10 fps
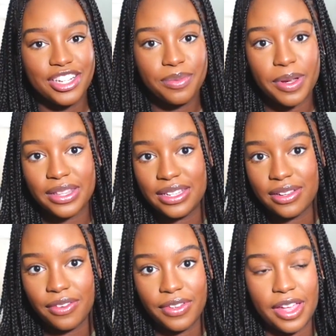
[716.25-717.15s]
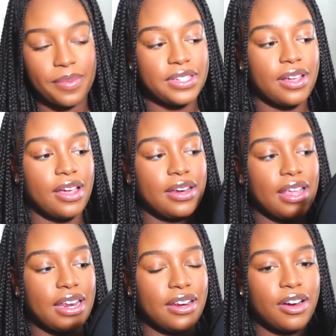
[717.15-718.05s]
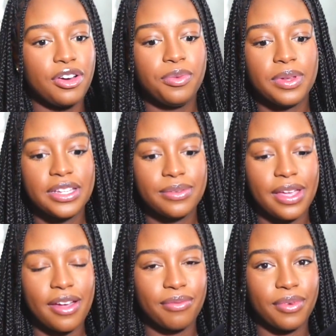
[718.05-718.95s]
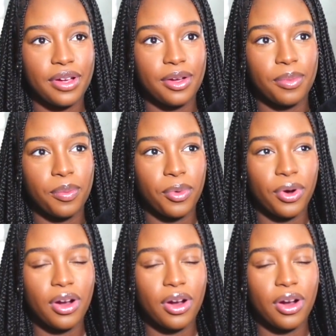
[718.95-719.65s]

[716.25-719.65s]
just bought these off of Amazon, and in our new place we have more